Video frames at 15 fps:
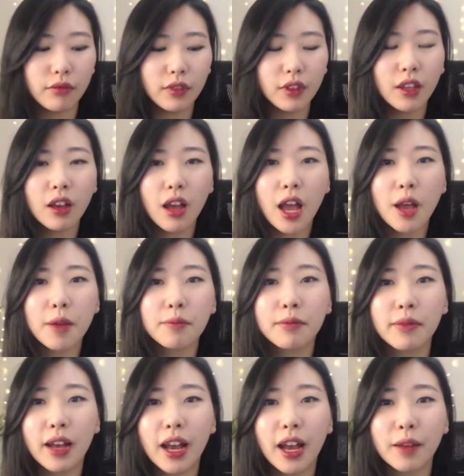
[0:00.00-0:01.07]

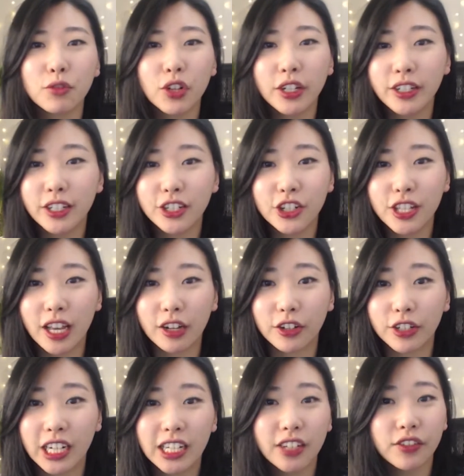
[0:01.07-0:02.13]
I'm trying to just get
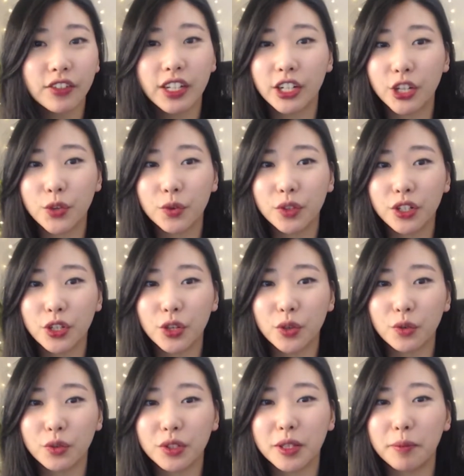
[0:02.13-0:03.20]
creative here. You can
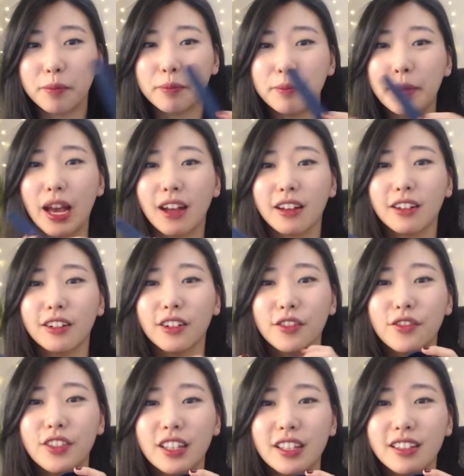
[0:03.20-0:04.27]
use the back of
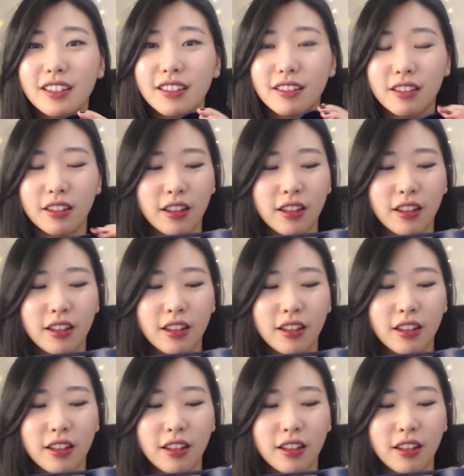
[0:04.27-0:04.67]
this